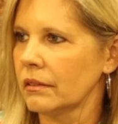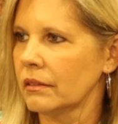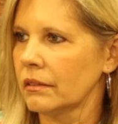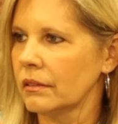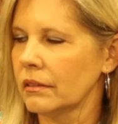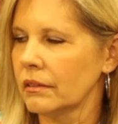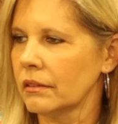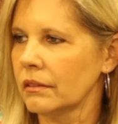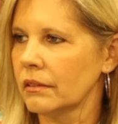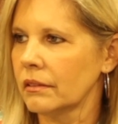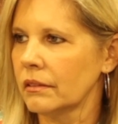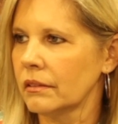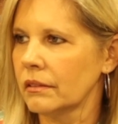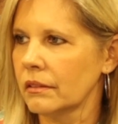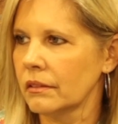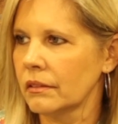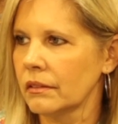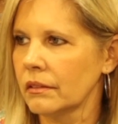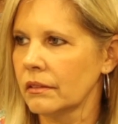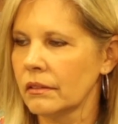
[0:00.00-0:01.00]

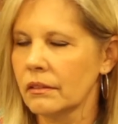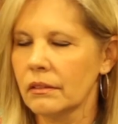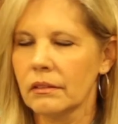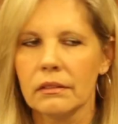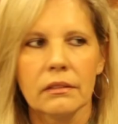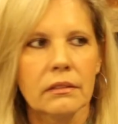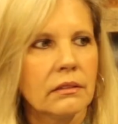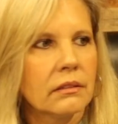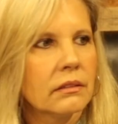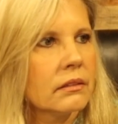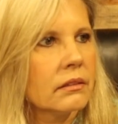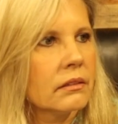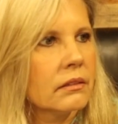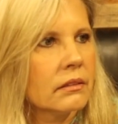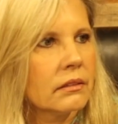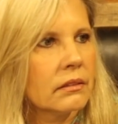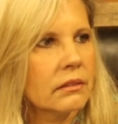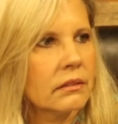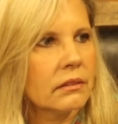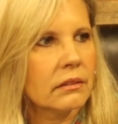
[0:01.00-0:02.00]

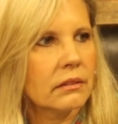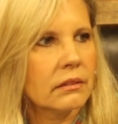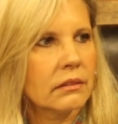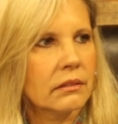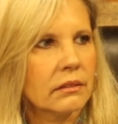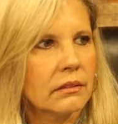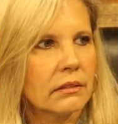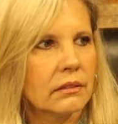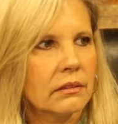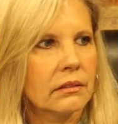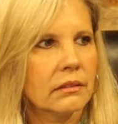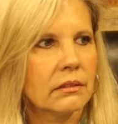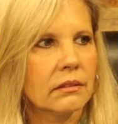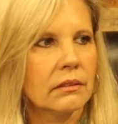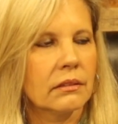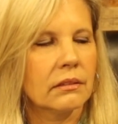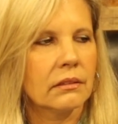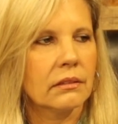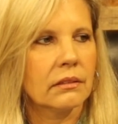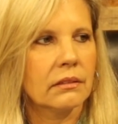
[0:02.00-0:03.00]

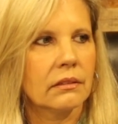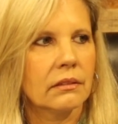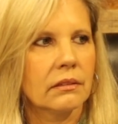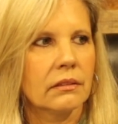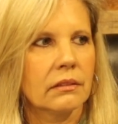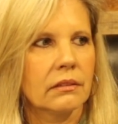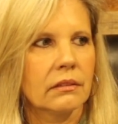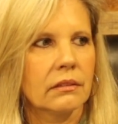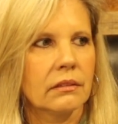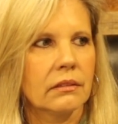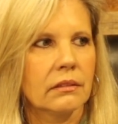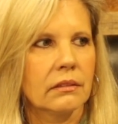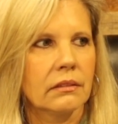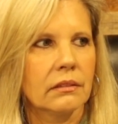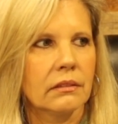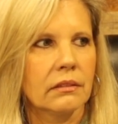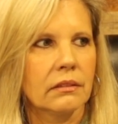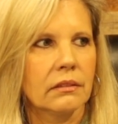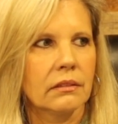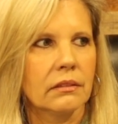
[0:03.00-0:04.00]

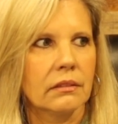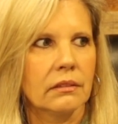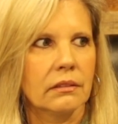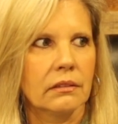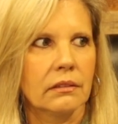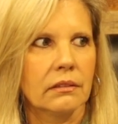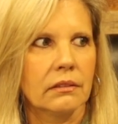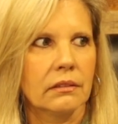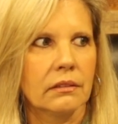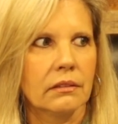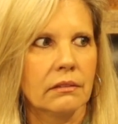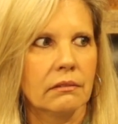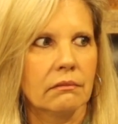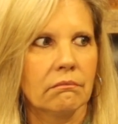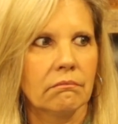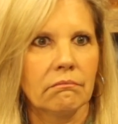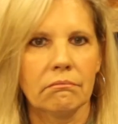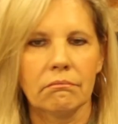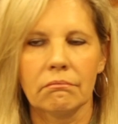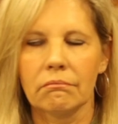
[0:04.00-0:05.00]

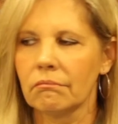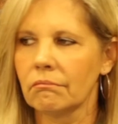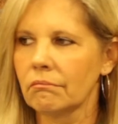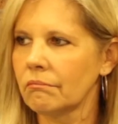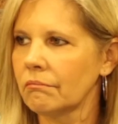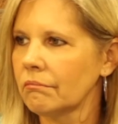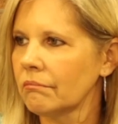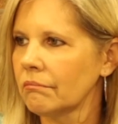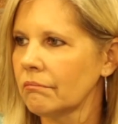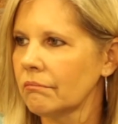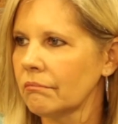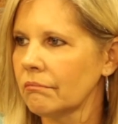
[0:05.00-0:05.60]
No words are spoken by the person on screen.